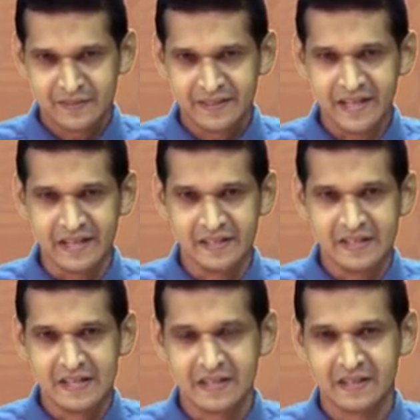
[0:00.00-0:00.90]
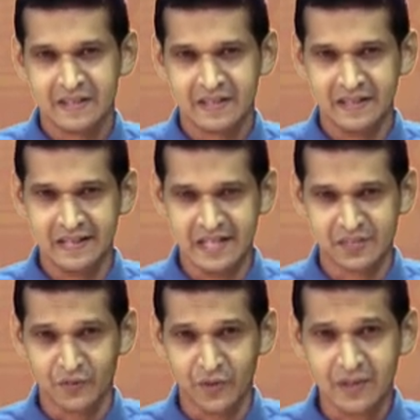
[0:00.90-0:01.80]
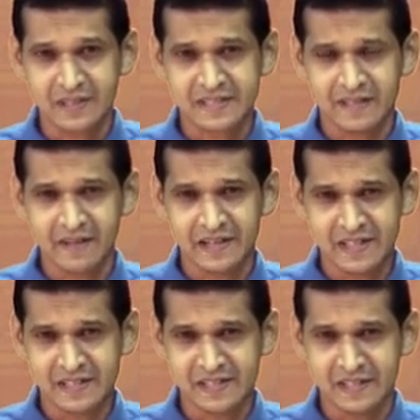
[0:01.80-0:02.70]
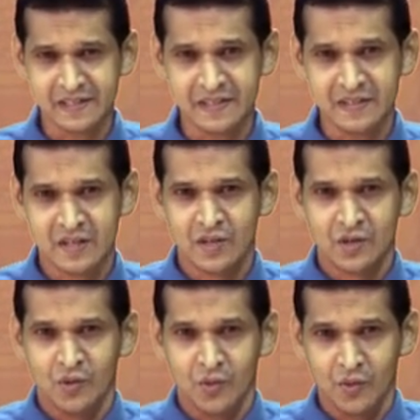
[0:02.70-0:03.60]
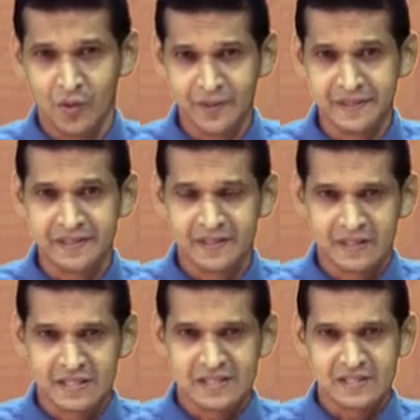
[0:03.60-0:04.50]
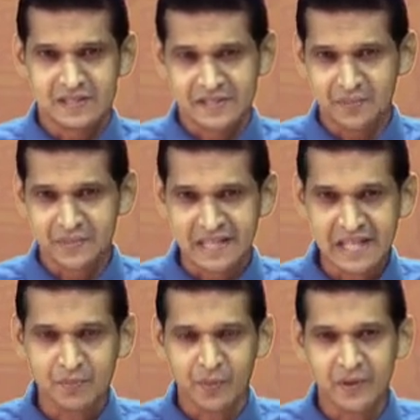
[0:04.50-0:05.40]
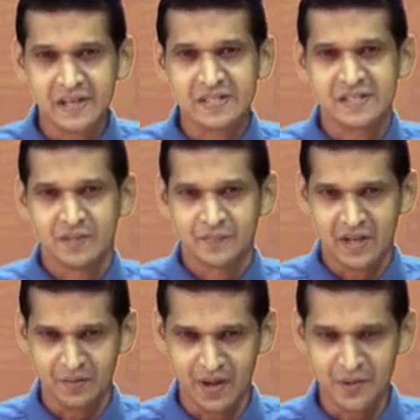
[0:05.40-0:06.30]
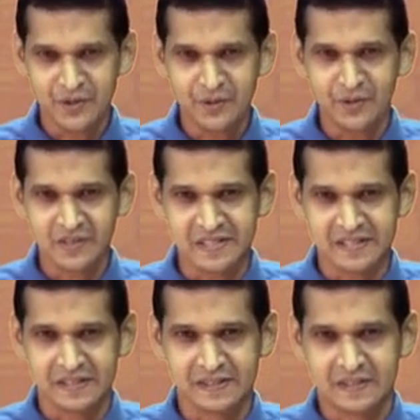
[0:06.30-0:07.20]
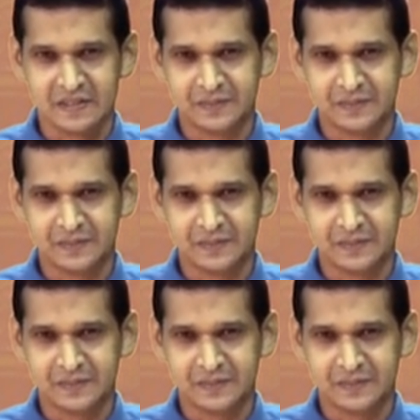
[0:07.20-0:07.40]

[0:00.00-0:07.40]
Then let's focus our attention on some key points about notices.